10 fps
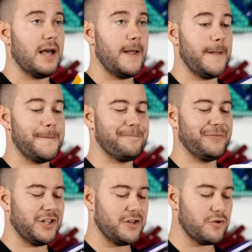Um,
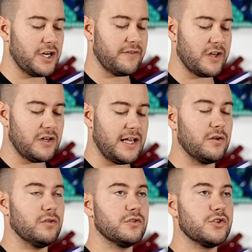the new Cricut vinyl, I
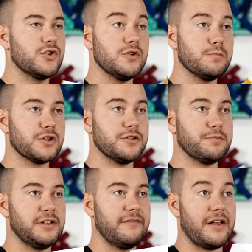don't super,
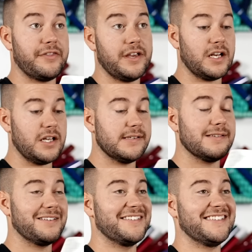super love how thick it is
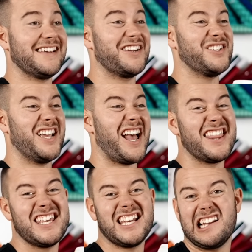because it's actually, I
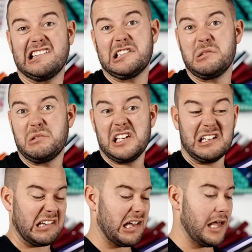think, kind of too
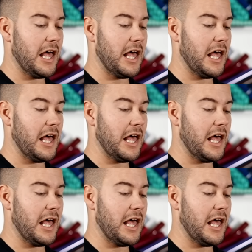thick.